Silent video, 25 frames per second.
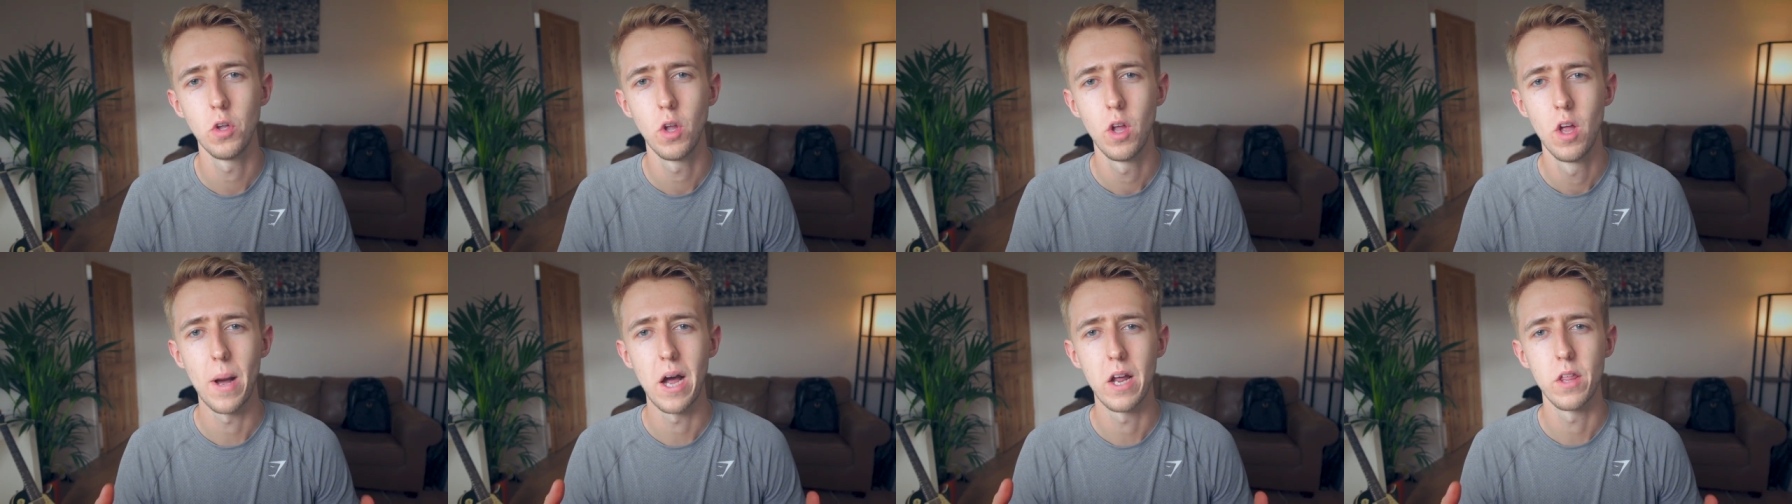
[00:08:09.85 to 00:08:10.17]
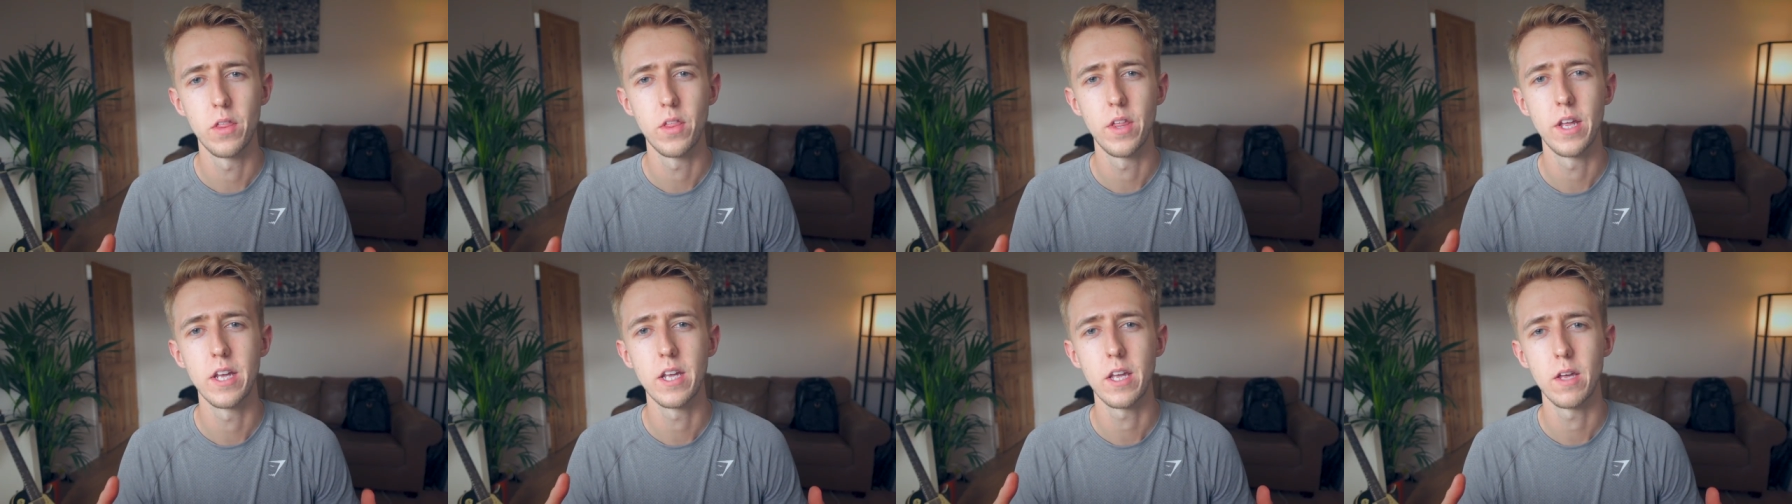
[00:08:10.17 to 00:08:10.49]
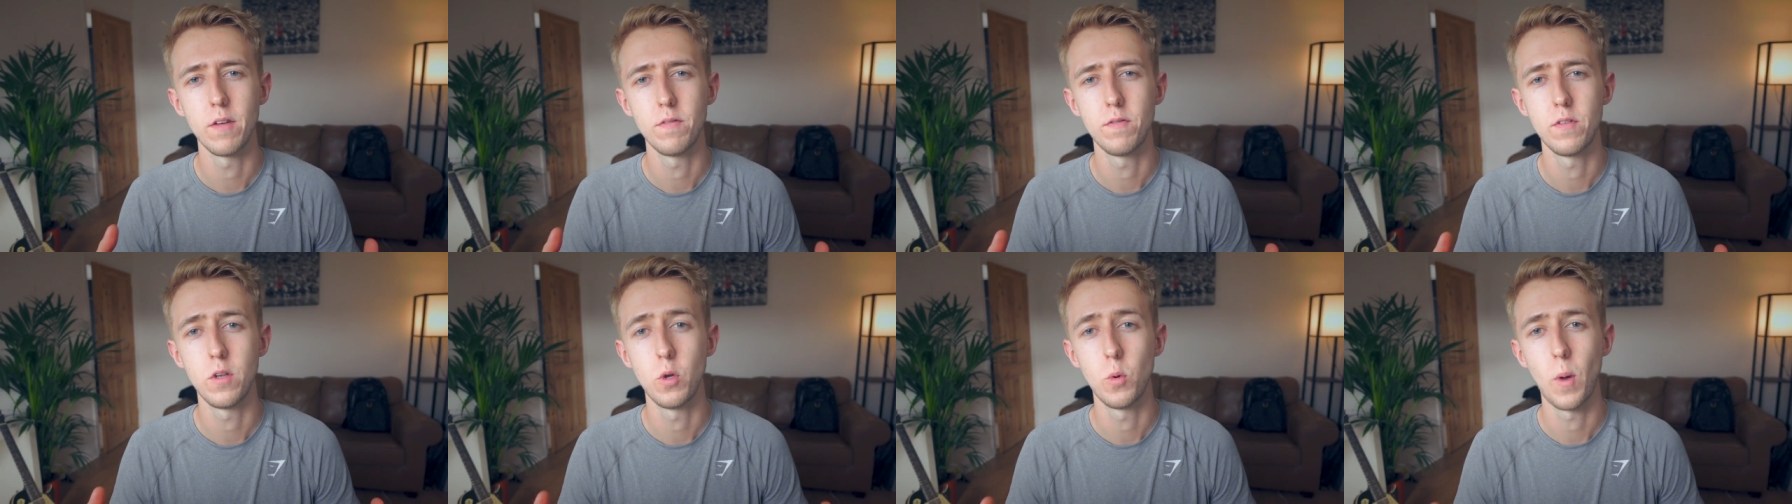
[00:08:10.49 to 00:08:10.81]
but I think
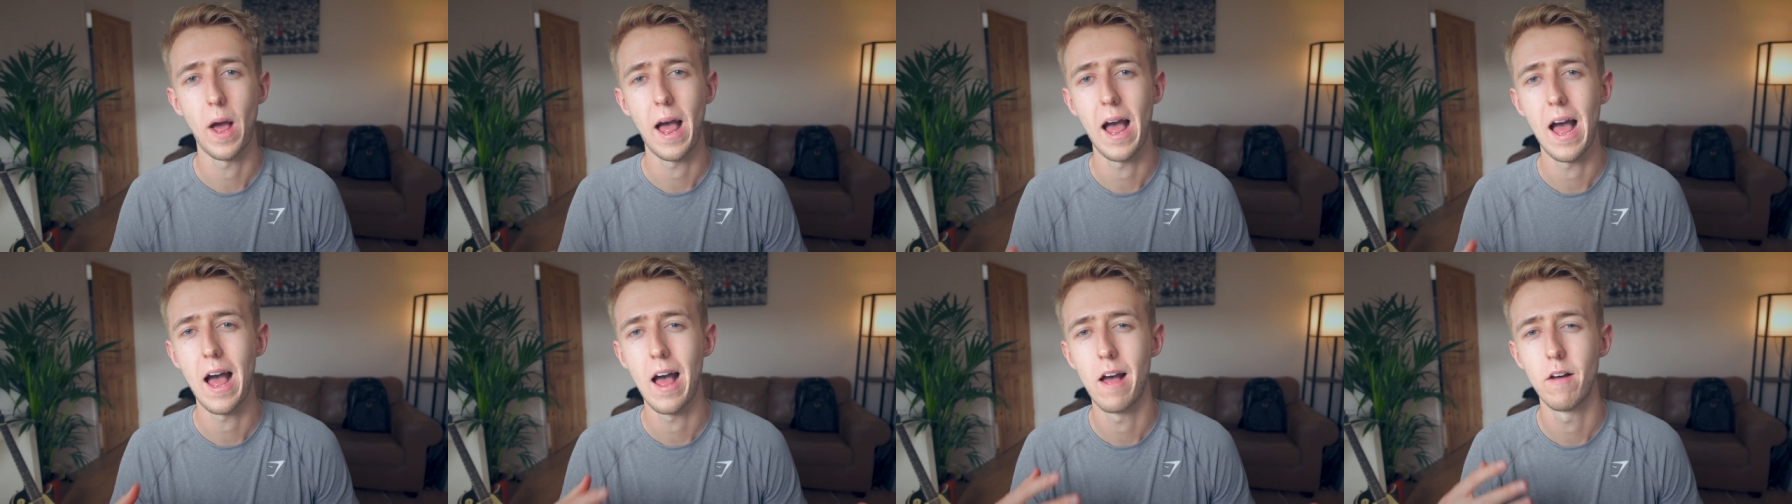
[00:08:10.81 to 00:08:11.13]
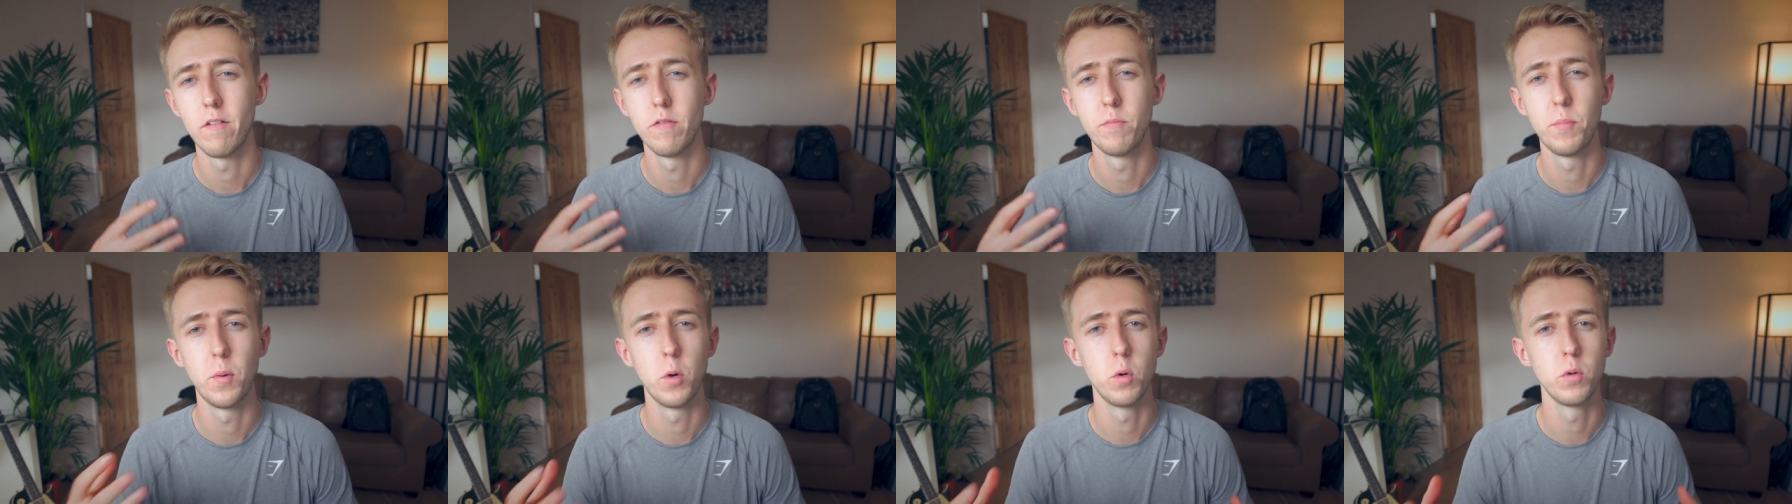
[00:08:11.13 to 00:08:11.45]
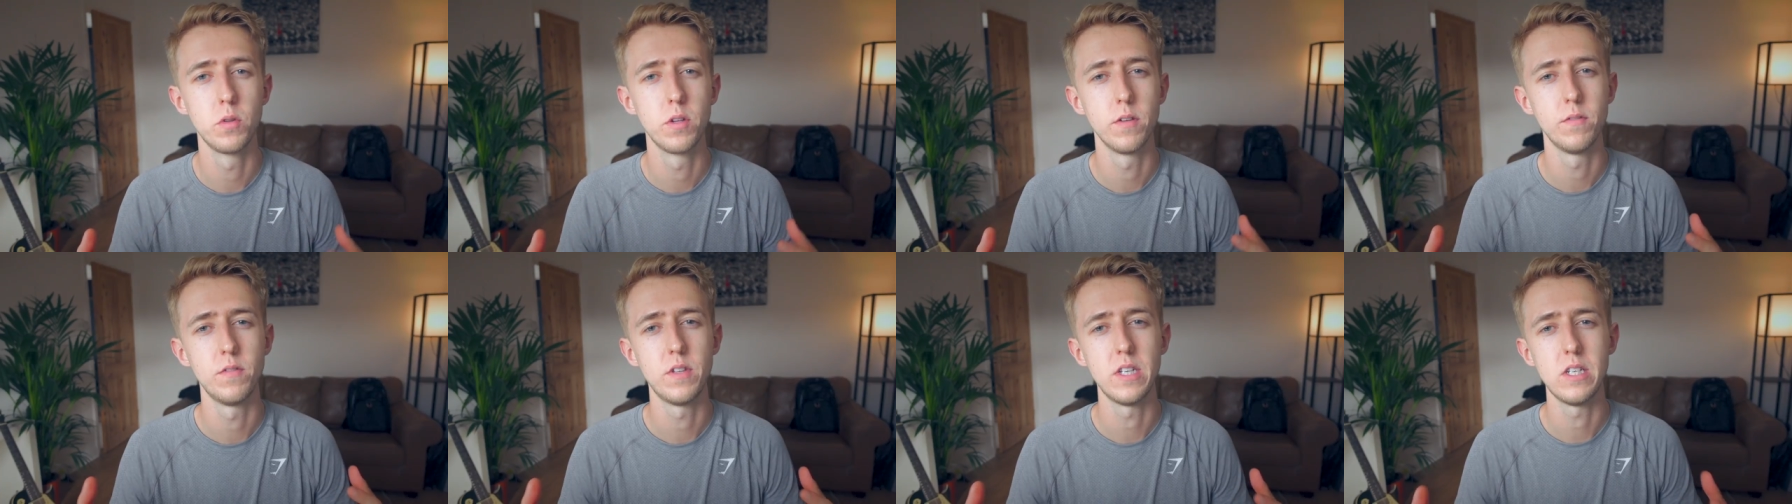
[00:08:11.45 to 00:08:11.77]
if you have
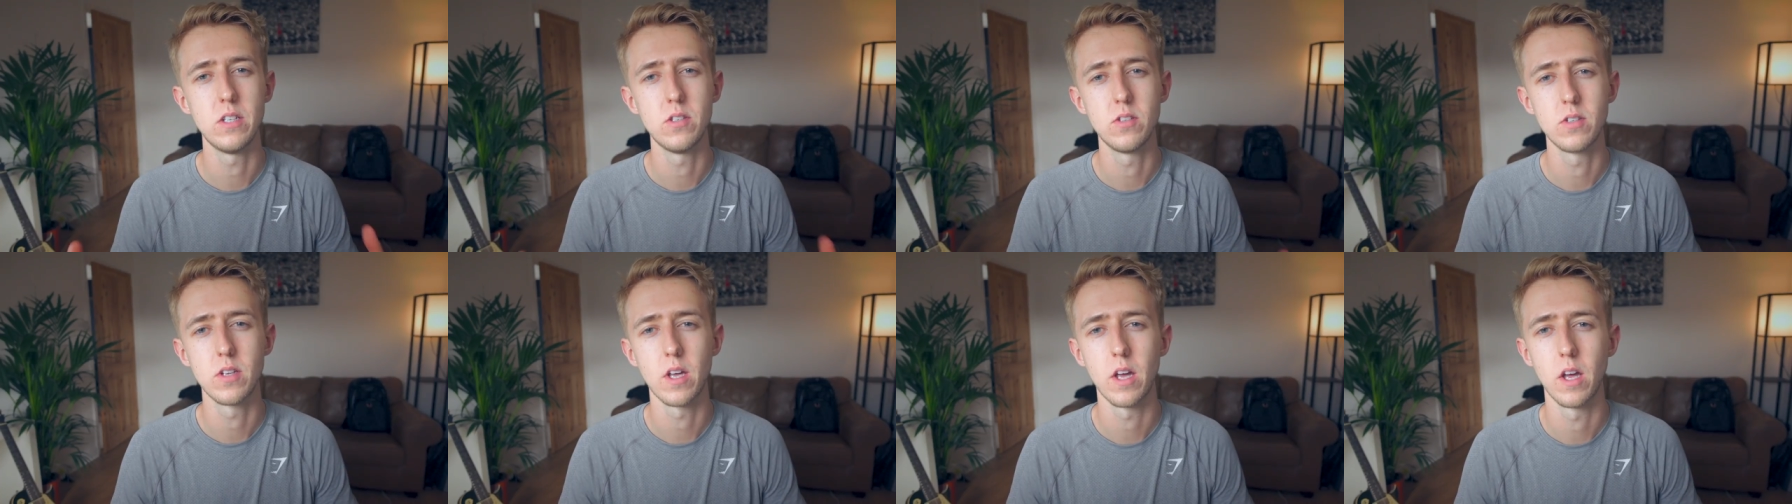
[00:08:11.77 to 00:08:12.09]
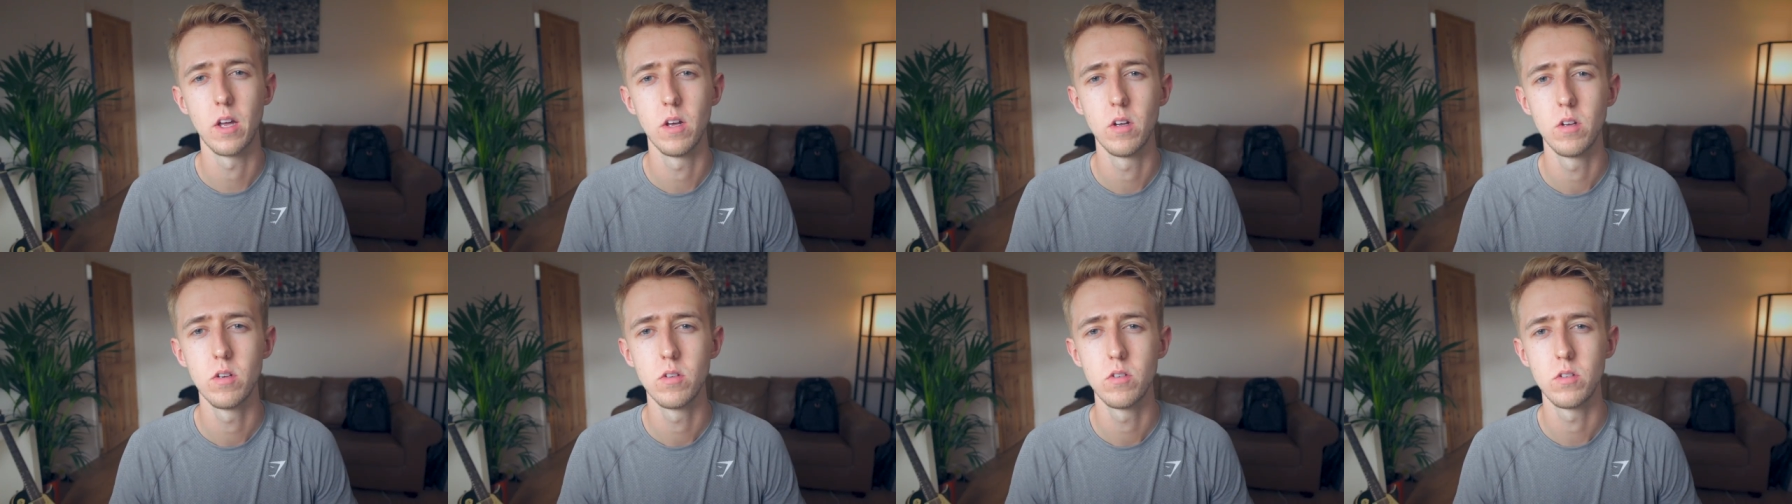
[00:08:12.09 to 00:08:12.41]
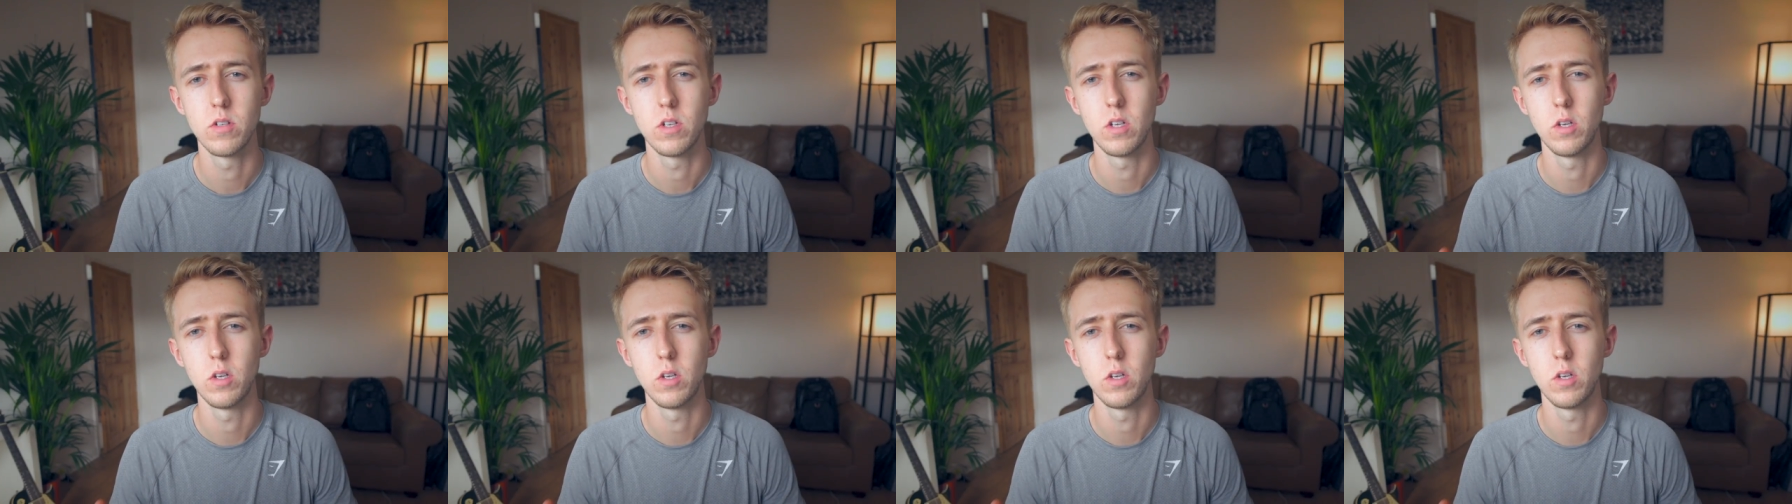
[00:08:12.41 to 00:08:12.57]
both of these skills,